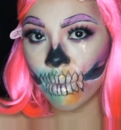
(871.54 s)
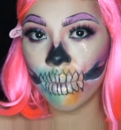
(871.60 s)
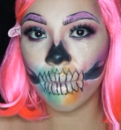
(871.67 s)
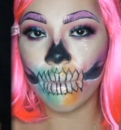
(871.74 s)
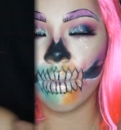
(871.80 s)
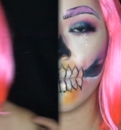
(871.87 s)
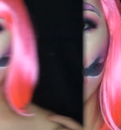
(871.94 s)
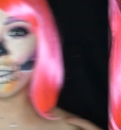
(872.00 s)

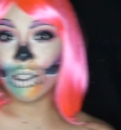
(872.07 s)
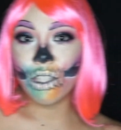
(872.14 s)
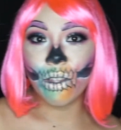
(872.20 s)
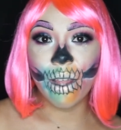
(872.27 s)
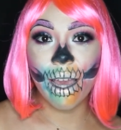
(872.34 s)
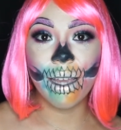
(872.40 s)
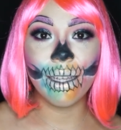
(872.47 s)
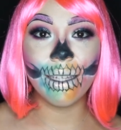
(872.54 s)
Alright guys, so
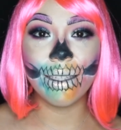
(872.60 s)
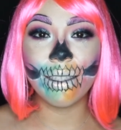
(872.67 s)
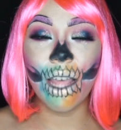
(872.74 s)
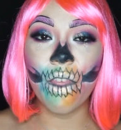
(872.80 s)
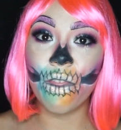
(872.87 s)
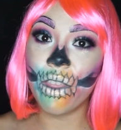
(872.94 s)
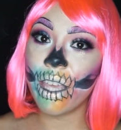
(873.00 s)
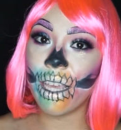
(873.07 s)
that is
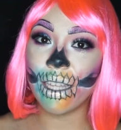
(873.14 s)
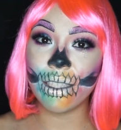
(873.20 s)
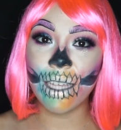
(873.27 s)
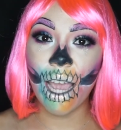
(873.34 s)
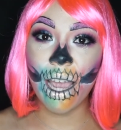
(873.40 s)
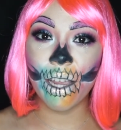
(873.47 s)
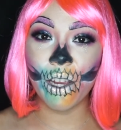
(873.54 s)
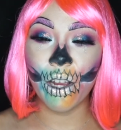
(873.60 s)
the
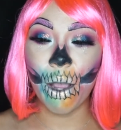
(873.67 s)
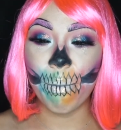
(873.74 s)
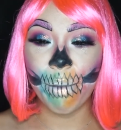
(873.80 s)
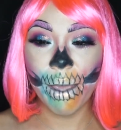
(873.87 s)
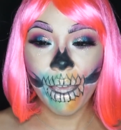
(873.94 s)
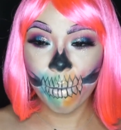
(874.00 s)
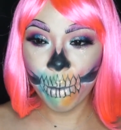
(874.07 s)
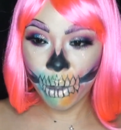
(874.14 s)
entire
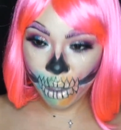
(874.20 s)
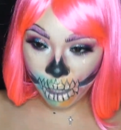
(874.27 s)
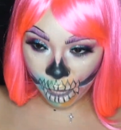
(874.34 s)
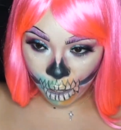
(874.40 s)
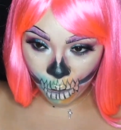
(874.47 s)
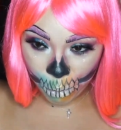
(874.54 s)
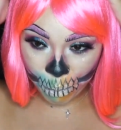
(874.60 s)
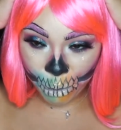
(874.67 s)
makeup look. I
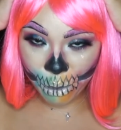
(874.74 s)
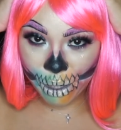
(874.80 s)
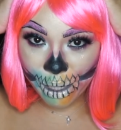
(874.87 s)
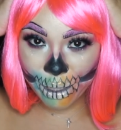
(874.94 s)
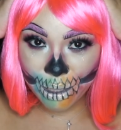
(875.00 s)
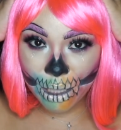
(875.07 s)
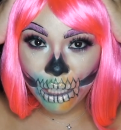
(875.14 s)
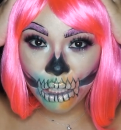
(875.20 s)
hope you
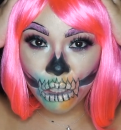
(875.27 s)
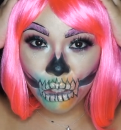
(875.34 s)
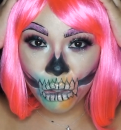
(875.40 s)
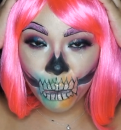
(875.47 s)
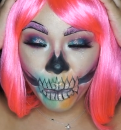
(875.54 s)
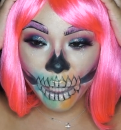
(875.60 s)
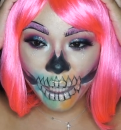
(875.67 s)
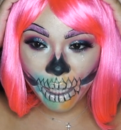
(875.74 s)
guys
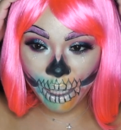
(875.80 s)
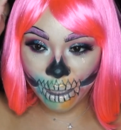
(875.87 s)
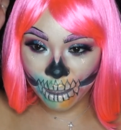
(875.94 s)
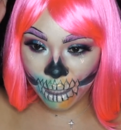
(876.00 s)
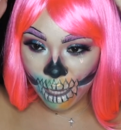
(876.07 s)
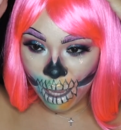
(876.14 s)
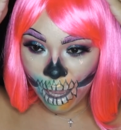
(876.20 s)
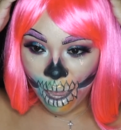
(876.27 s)
enjoyed
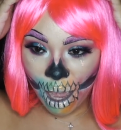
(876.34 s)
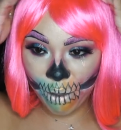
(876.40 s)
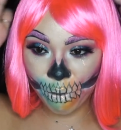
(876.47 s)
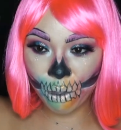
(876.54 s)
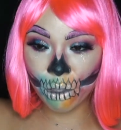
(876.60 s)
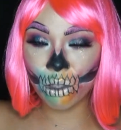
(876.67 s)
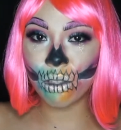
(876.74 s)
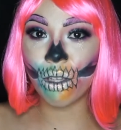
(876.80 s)
it. I
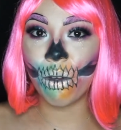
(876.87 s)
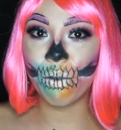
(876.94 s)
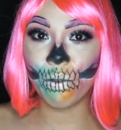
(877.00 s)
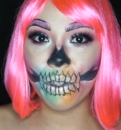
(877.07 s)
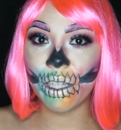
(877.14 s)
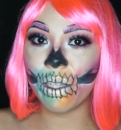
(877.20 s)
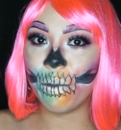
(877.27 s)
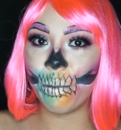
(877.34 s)
feel so
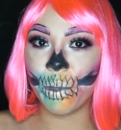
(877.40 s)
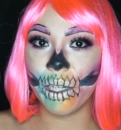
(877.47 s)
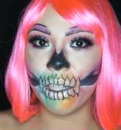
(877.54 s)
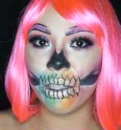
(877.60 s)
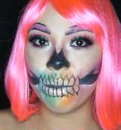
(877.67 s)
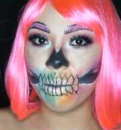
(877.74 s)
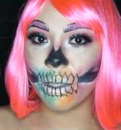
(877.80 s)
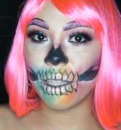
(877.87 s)
freaking
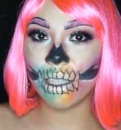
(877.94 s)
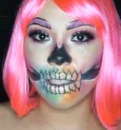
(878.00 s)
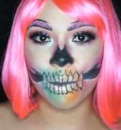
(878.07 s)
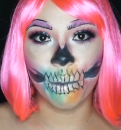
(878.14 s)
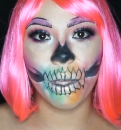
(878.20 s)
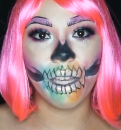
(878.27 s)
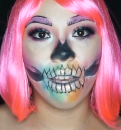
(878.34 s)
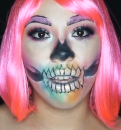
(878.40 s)
weird with this
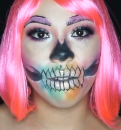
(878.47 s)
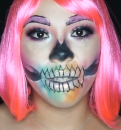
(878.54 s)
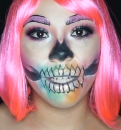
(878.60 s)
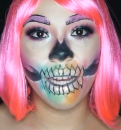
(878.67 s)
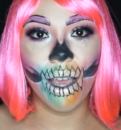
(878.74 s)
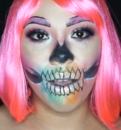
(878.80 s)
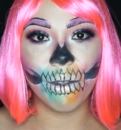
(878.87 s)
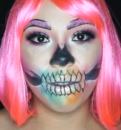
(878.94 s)
wig on right
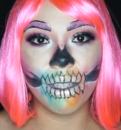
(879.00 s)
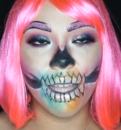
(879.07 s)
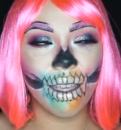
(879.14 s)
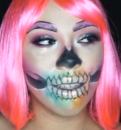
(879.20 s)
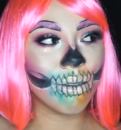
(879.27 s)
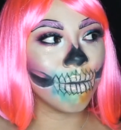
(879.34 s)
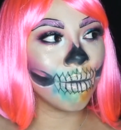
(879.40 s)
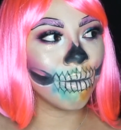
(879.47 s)
now. Like,
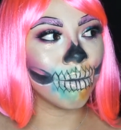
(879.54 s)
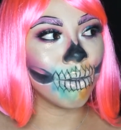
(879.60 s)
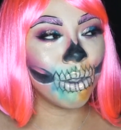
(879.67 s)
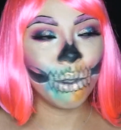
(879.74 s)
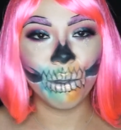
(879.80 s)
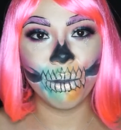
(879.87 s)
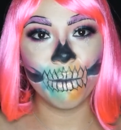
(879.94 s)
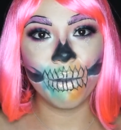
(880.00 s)

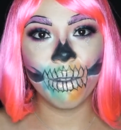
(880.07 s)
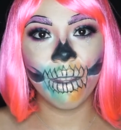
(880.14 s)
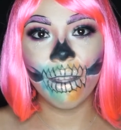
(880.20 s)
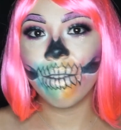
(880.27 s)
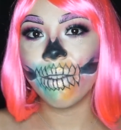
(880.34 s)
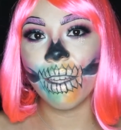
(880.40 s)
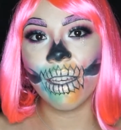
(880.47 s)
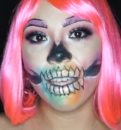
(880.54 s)
who the
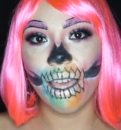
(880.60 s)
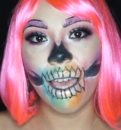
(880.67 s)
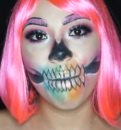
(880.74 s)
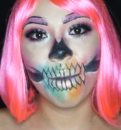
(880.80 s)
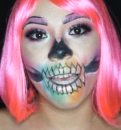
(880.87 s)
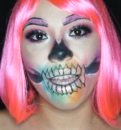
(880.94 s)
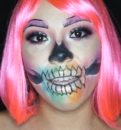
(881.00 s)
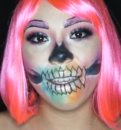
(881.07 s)
f
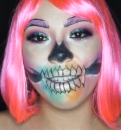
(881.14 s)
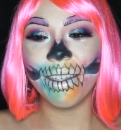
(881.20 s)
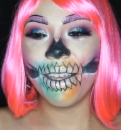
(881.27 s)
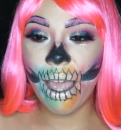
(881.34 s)
am I?